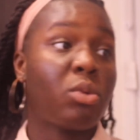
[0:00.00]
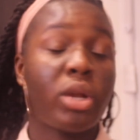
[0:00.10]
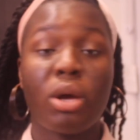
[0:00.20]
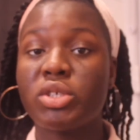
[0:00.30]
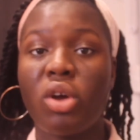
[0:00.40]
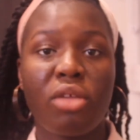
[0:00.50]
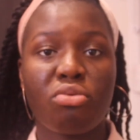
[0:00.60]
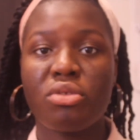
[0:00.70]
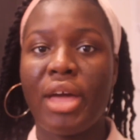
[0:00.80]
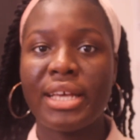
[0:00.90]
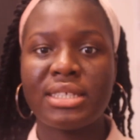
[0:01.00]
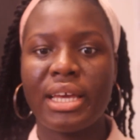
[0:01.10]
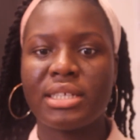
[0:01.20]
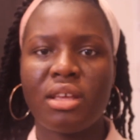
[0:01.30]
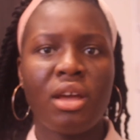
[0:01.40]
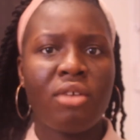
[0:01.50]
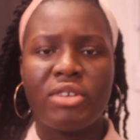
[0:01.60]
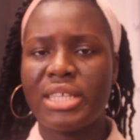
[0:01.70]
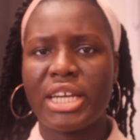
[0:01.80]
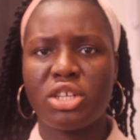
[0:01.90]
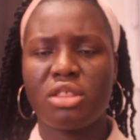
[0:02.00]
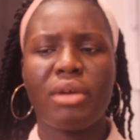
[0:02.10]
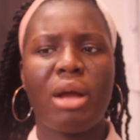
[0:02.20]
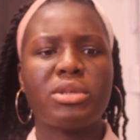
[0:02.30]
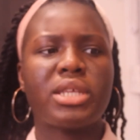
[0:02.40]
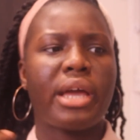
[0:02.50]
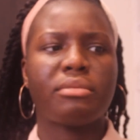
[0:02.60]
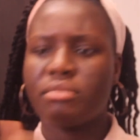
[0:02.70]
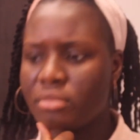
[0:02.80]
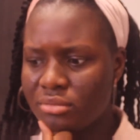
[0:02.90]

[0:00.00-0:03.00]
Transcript: And when I was going through the essays for section 3, I was like,